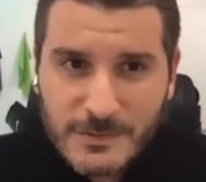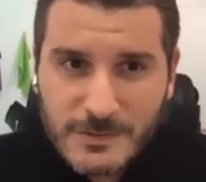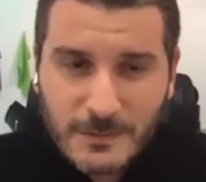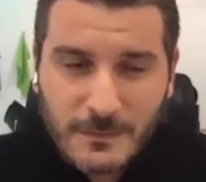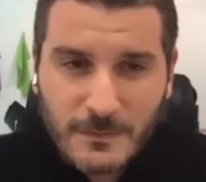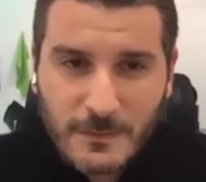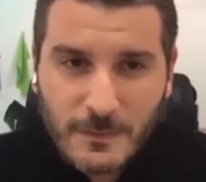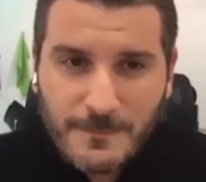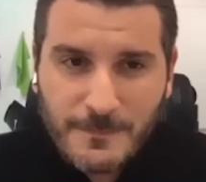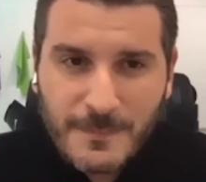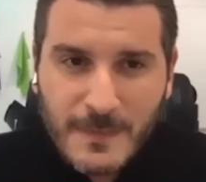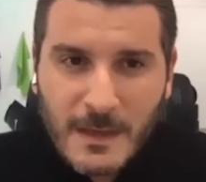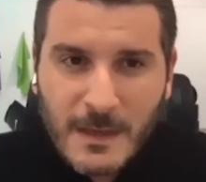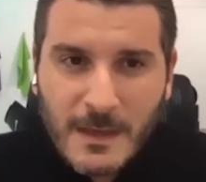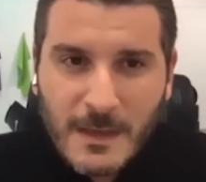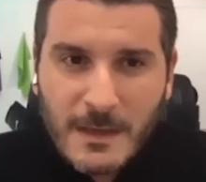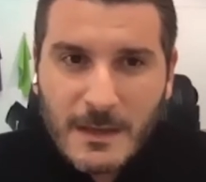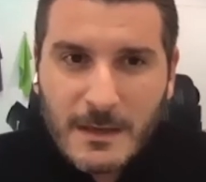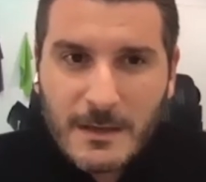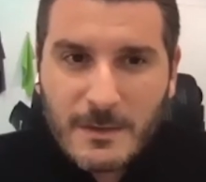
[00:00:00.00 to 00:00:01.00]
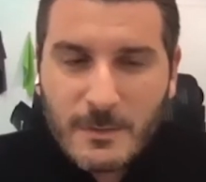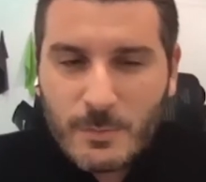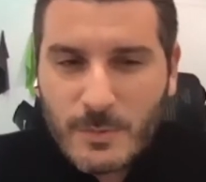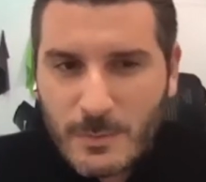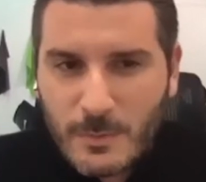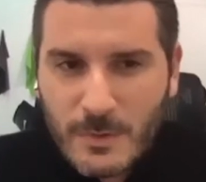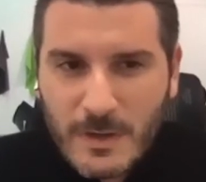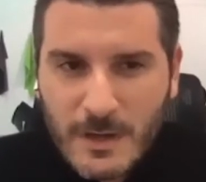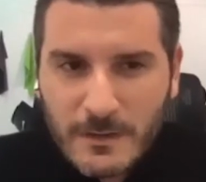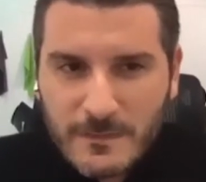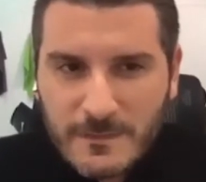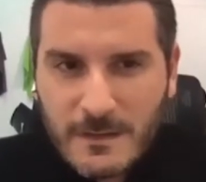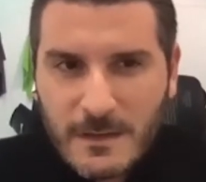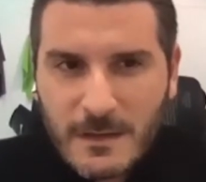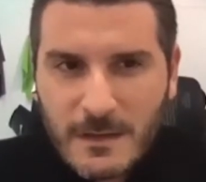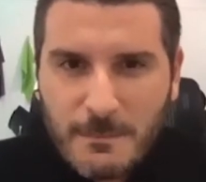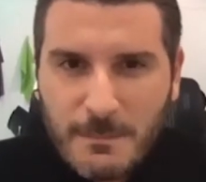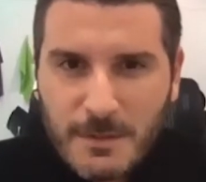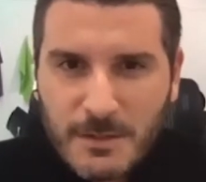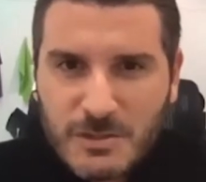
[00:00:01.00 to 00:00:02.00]
So we are seeing
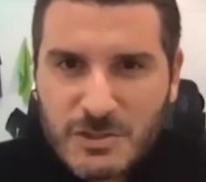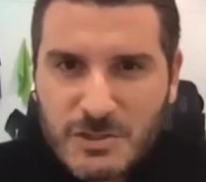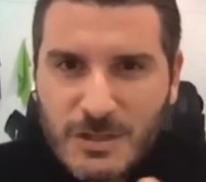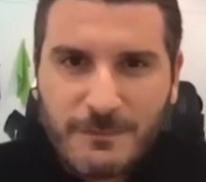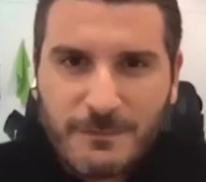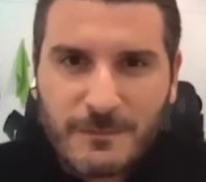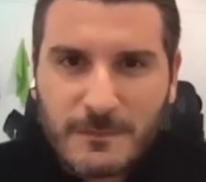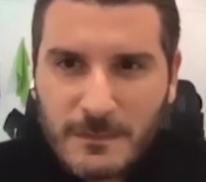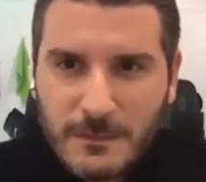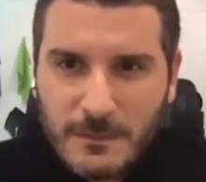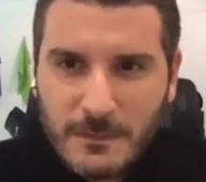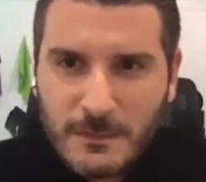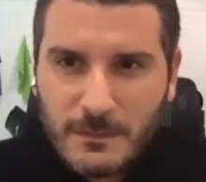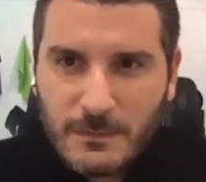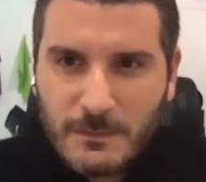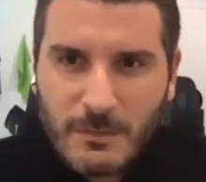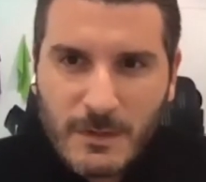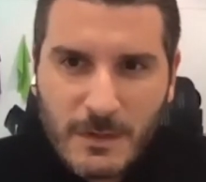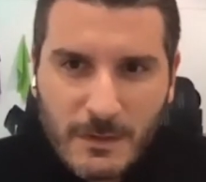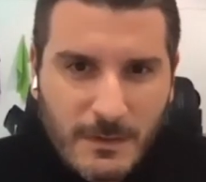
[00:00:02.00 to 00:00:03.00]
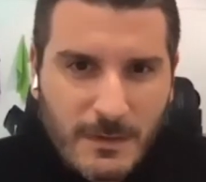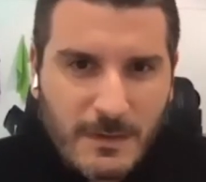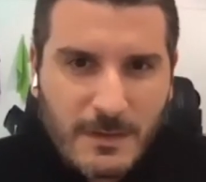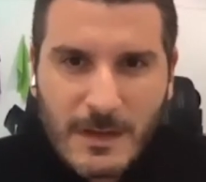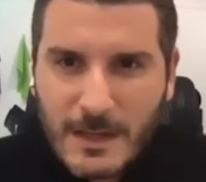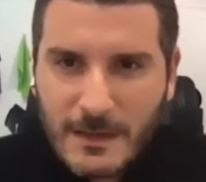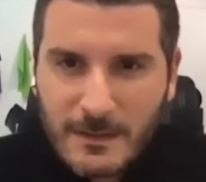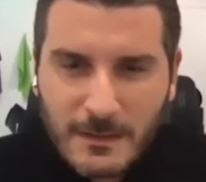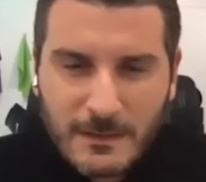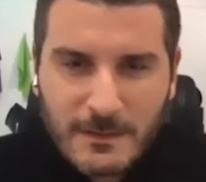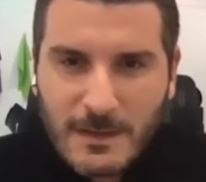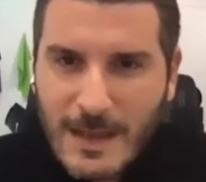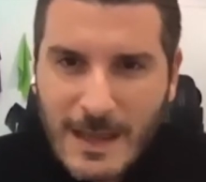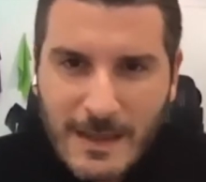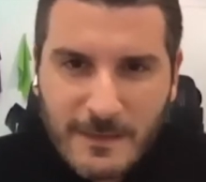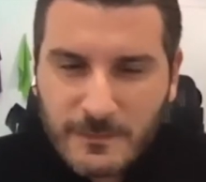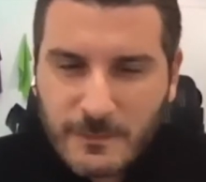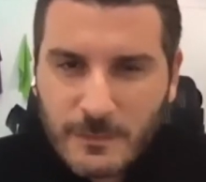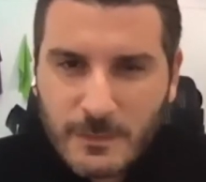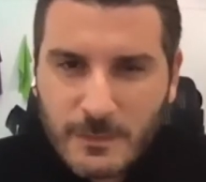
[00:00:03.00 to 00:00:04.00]
a big shift in the
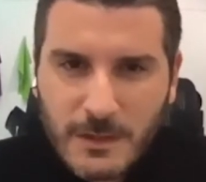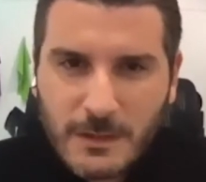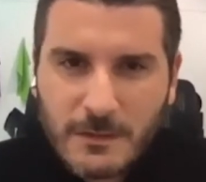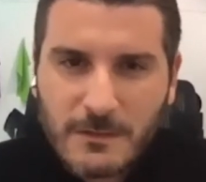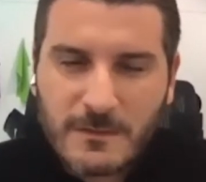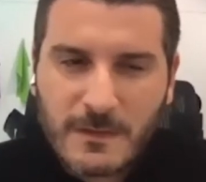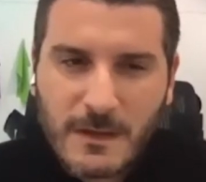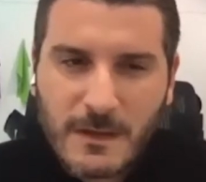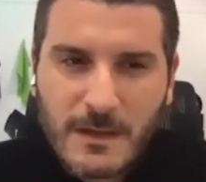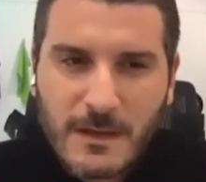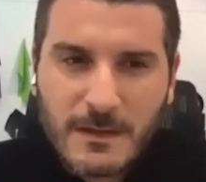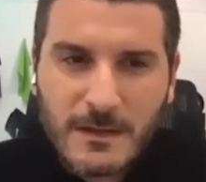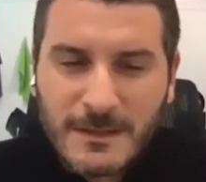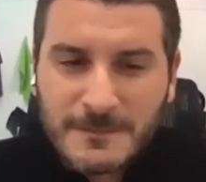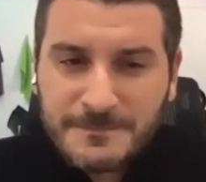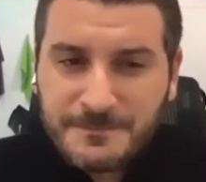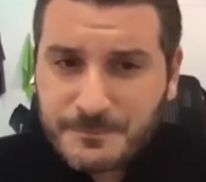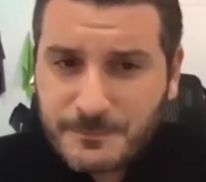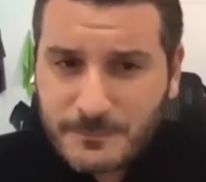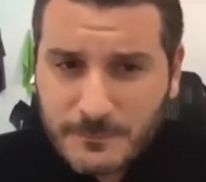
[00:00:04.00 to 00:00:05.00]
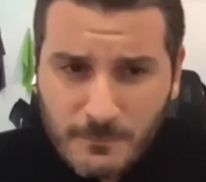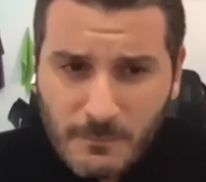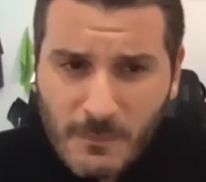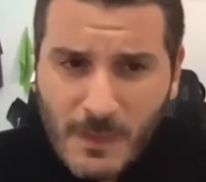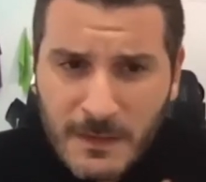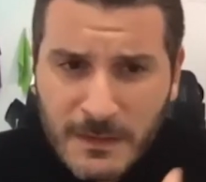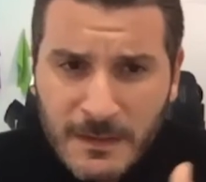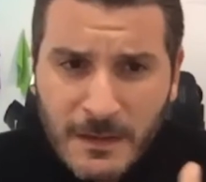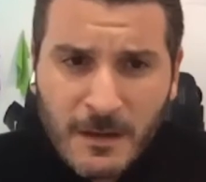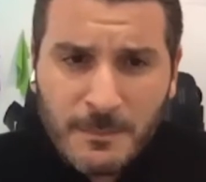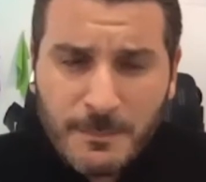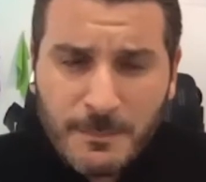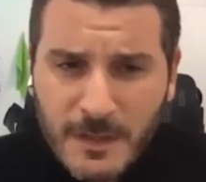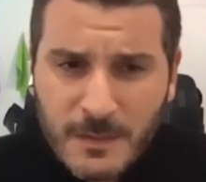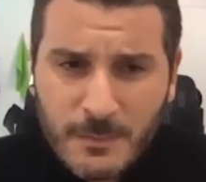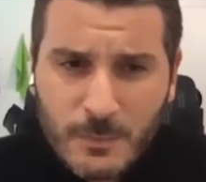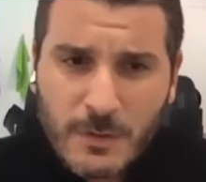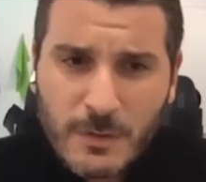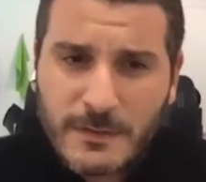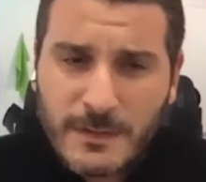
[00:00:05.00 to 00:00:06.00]
last few years, and they are paying
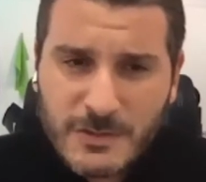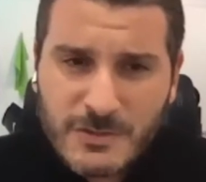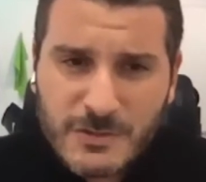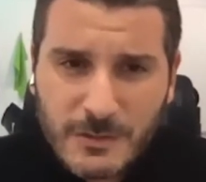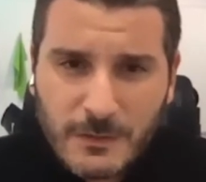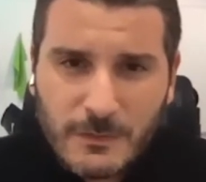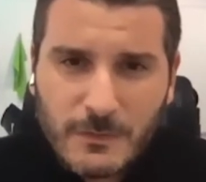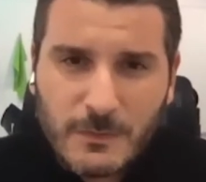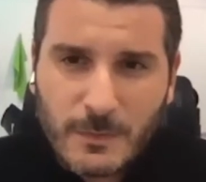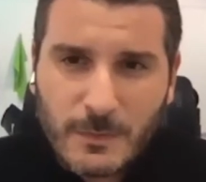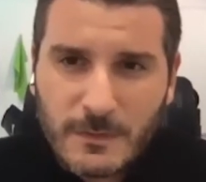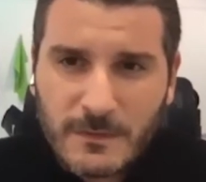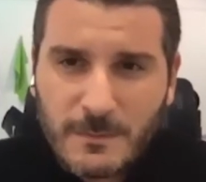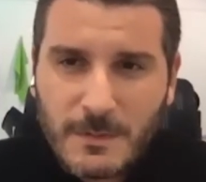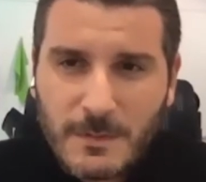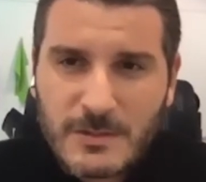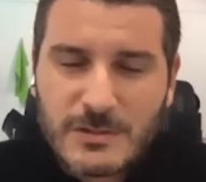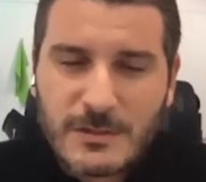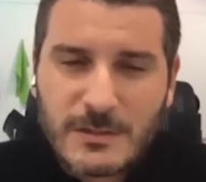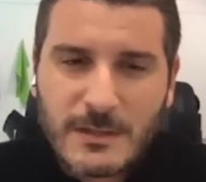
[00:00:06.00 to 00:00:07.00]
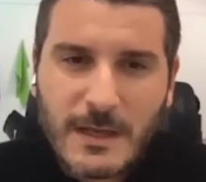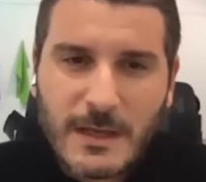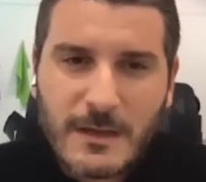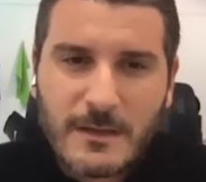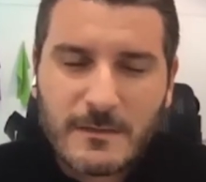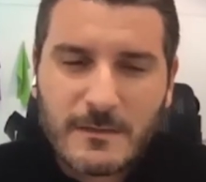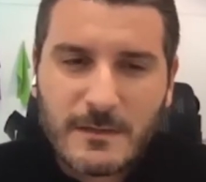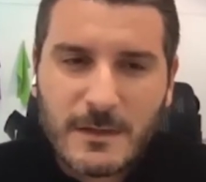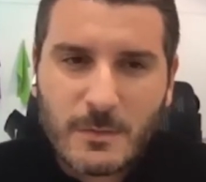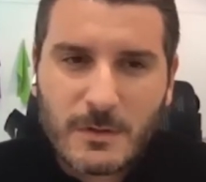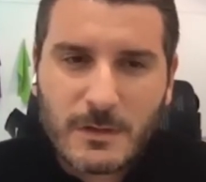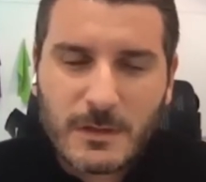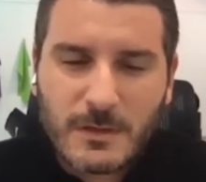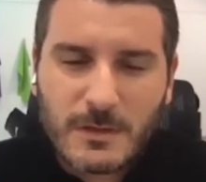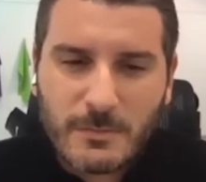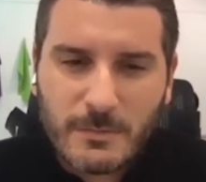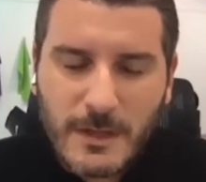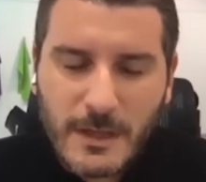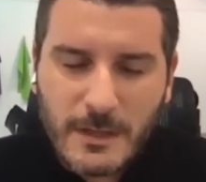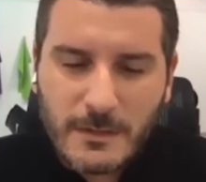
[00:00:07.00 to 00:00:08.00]
more attention into it, especially as they want to
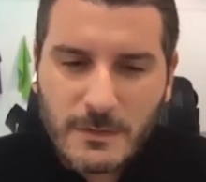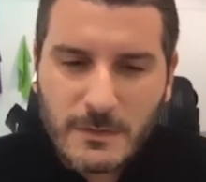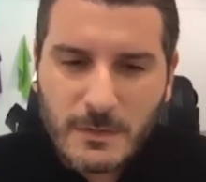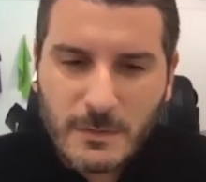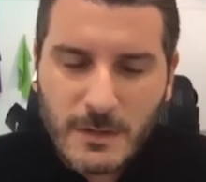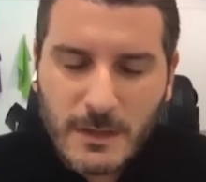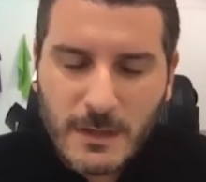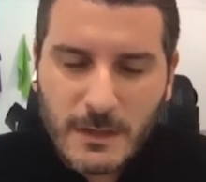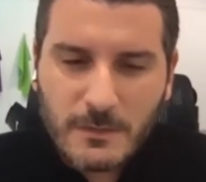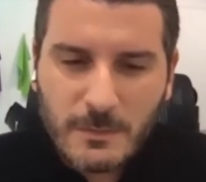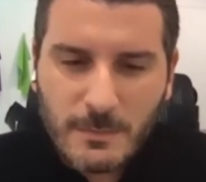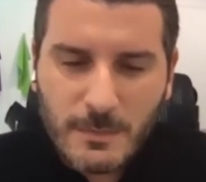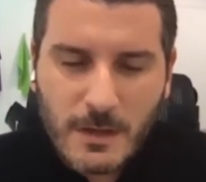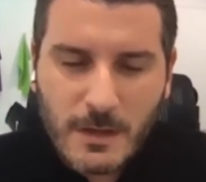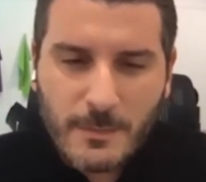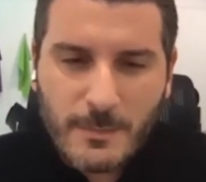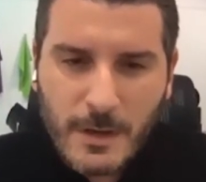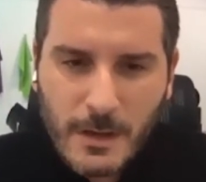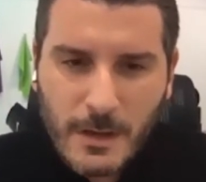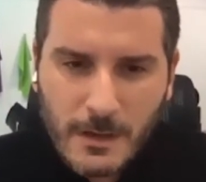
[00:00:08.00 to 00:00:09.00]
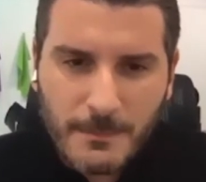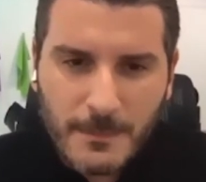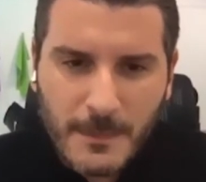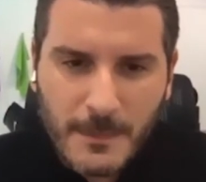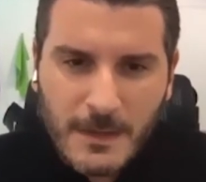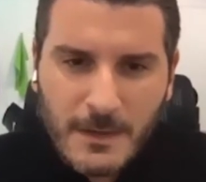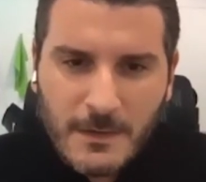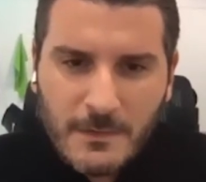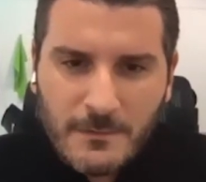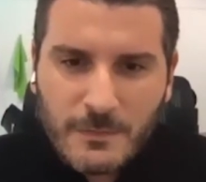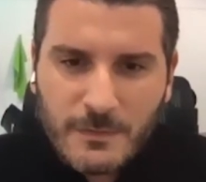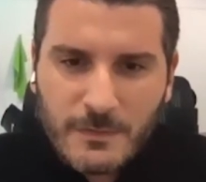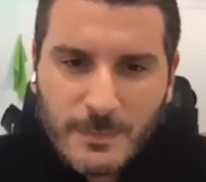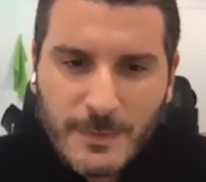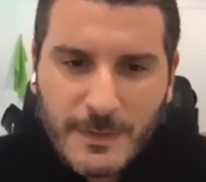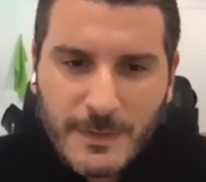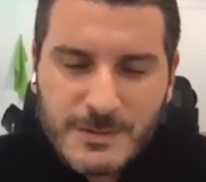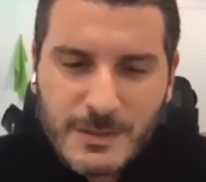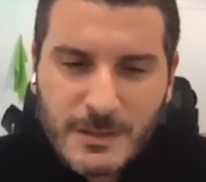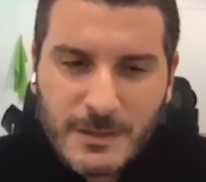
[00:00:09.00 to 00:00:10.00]
create the UAE to become a hub for the
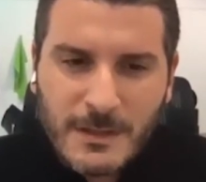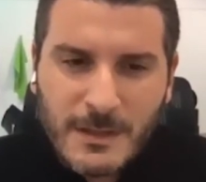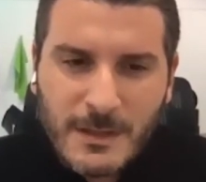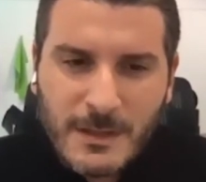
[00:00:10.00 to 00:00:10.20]
region.